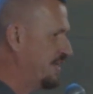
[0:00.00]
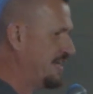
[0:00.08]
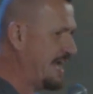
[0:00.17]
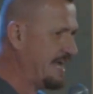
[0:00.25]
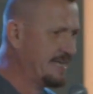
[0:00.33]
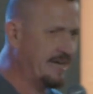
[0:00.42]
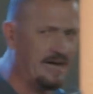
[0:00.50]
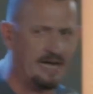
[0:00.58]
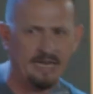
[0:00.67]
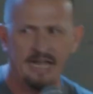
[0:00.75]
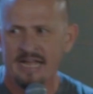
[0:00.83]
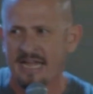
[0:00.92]
the day
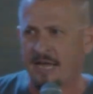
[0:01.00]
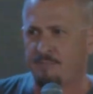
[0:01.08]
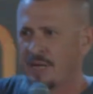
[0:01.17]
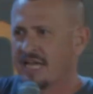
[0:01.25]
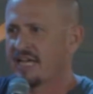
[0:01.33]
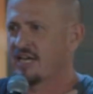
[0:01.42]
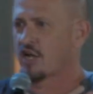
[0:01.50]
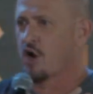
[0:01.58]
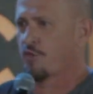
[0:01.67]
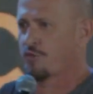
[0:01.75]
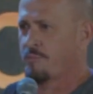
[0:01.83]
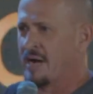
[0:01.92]
got, it began to
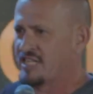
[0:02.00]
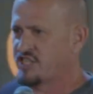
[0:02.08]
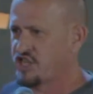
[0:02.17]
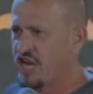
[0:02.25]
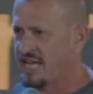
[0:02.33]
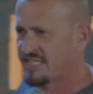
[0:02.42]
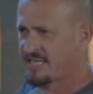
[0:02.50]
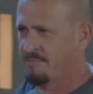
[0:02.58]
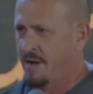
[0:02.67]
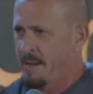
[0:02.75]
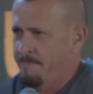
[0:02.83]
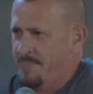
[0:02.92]
go through my chest
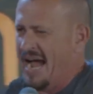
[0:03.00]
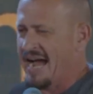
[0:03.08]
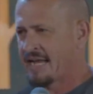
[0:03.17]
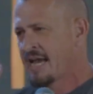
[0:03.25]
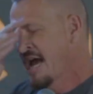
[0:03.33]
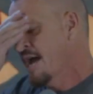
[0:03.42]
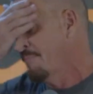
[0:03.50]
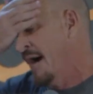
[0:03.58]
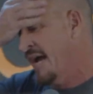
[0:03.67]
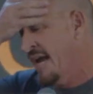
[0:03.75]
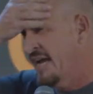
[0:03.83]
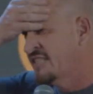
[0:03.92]
and my back, and
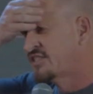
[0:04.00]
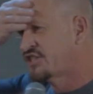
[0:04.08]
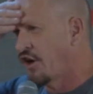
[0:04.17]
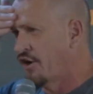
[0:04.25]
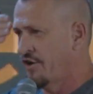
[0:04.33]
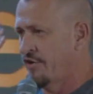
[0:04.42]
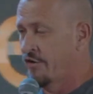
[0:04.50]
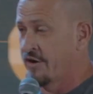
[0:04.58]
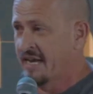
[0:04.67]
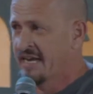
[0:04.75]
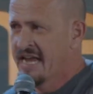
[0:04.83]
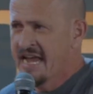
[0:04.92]
my head started
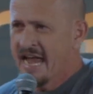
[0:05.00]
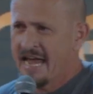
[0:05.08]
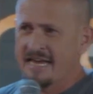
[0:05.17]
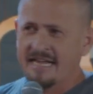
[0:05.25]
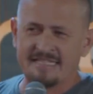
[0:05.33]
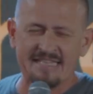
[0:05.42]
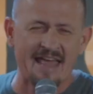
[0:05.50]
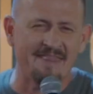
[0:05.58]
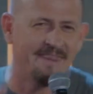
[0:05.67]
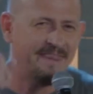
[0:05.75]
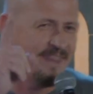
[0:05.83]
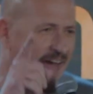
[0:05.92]
hurting. And he
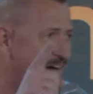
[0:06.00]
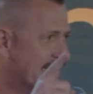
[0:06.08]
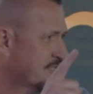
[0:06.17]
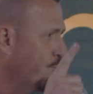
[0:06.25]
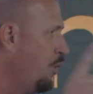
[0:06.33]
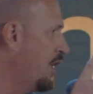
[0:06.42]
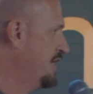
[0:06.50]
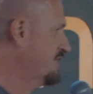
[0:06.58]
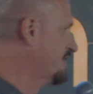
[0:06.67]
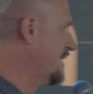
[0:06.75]
said, That's what it's